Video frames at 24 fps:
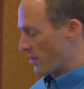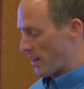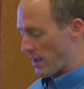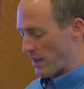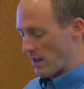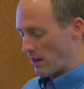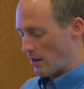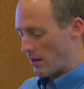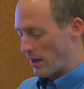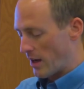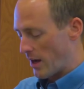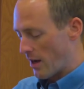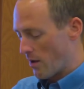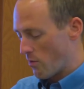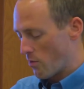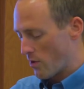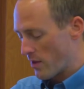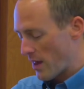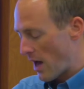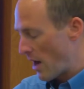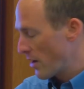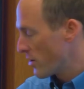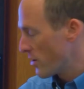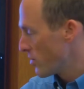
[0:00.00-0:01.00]
they could clean it
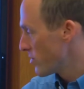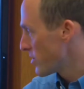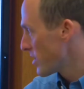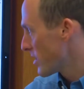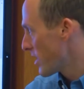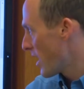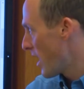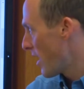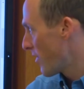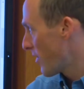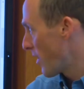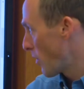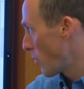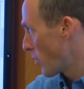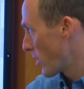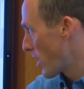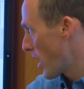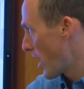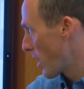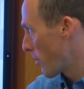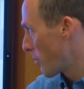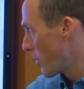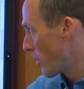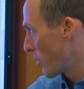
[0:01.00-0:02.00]
without using that. That would
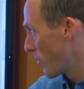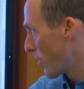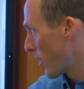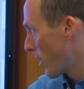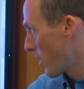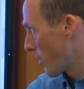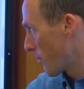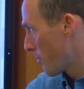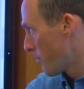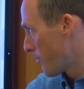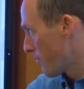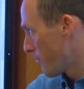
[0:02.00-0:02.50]
not appear there.